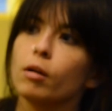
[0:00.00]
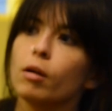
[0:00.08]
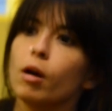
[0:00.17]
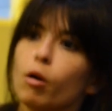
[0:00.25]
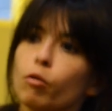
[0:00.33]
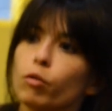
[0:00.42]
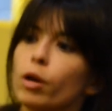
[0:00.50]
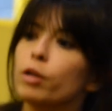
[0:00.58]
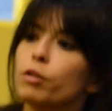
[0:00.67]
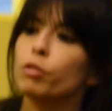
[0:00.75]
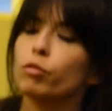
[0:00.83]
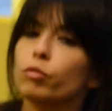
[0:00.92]
a
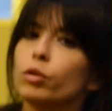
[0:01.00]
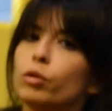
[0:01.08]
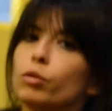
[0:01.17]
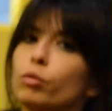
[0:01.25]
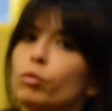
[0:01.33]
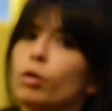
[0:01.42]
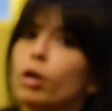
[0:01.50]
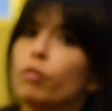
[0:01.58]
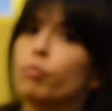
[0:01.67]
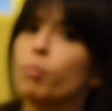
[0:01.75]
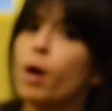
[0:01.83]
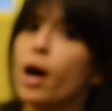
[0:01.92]
run through
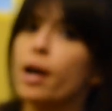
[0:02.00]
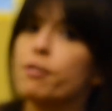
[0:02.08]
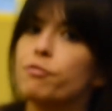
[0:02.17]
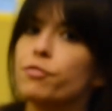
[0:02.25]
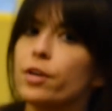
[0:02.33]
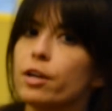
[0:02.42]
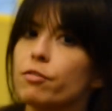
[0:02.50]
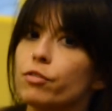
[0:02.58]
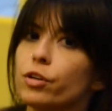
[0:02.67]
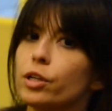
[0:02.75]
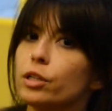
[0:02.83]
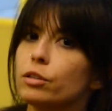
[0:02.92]
of my
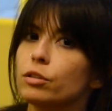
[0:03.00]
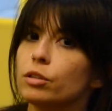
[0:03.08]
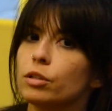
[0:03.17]
favorite